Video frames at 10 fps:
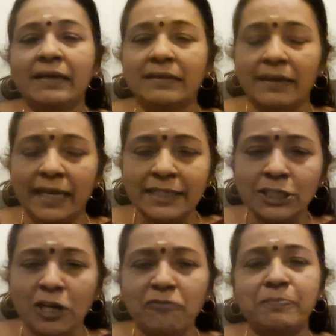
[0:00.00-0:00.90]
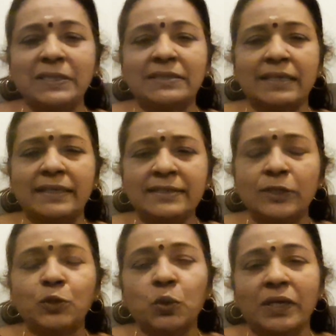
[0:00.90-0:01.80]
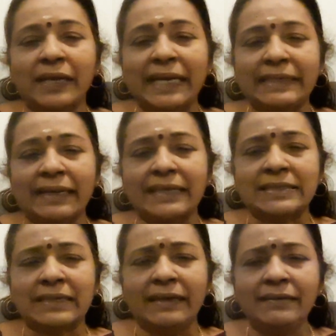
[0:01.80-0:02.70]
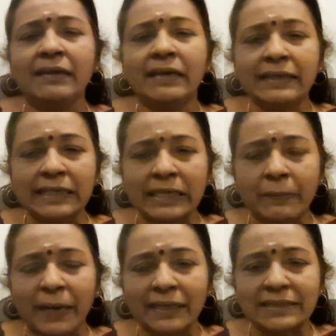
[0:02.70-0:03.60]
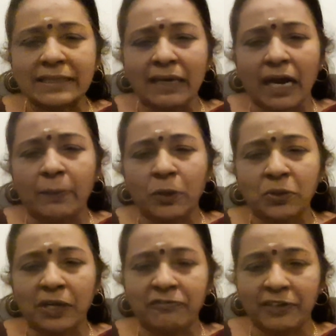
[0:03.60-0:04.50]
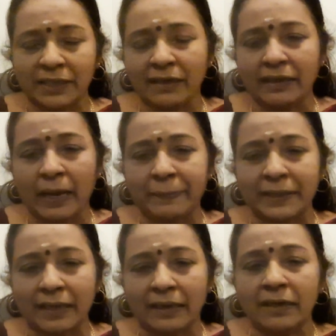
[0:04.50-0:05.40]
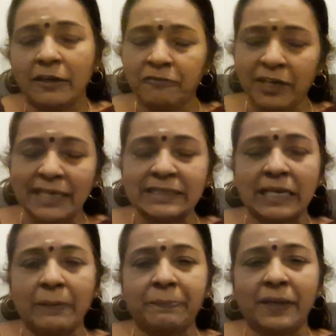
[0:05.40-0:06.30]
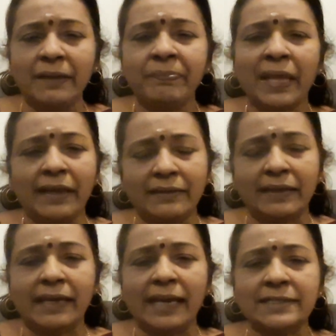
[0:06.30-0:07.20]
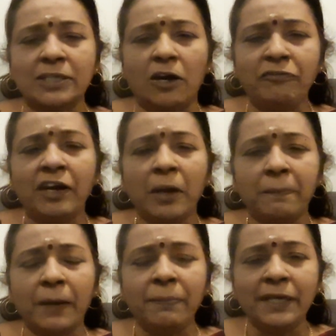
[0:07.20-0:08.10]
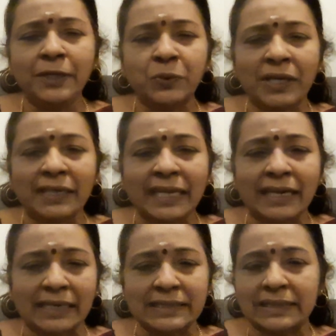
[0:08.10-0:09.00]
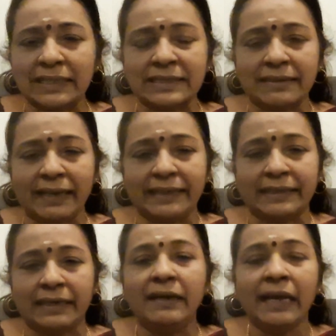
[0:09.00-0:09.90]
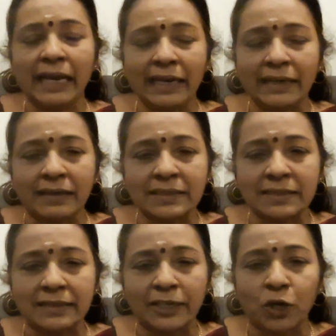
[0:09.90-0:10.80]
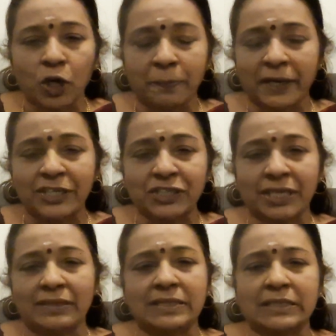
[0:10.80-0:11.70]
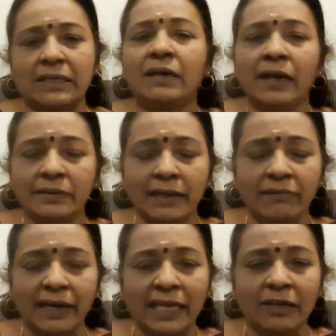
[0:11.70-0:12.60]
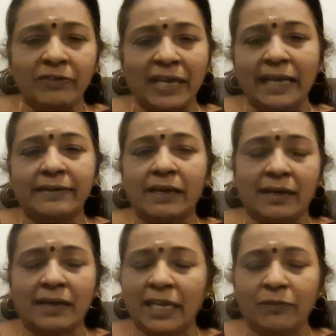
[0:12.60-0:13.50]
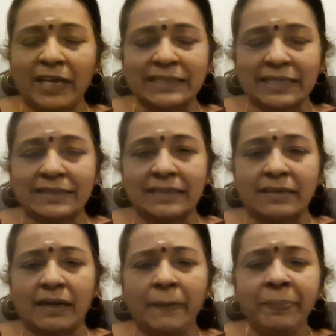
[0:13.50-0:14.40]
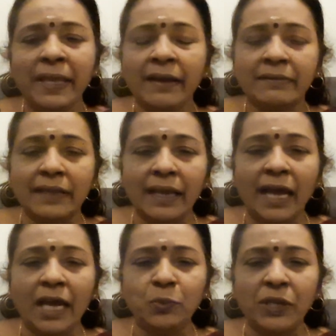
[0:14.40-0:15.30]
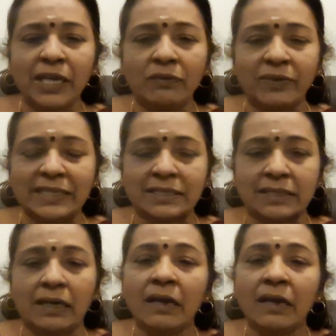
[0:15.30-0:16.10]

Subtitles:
The nature of business to a greater extent determines the amount of working capital. For example, in the case of public utility concerns like electricity corporations, then railways, etc., they have to invest